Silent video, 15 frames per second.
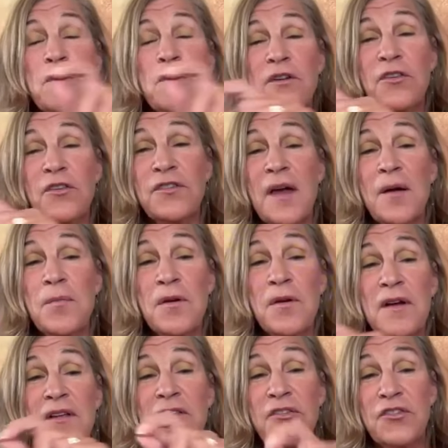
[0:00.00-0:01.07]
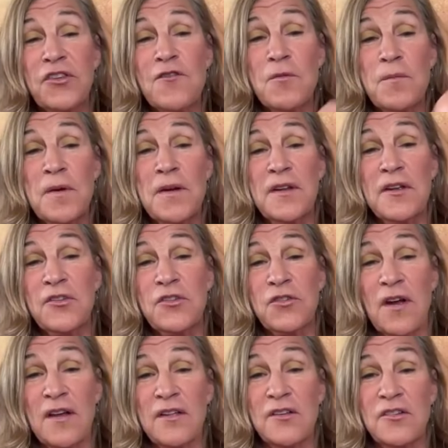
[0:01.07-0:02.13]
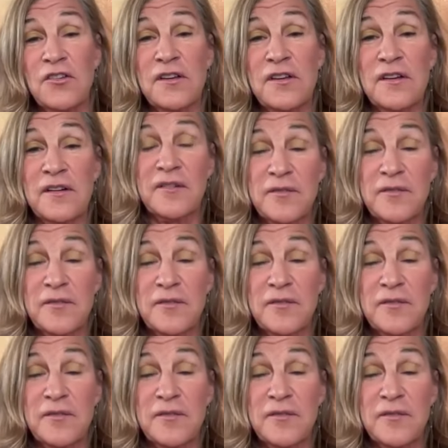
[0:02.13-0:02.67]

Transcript: words Debra Silverman Astrology.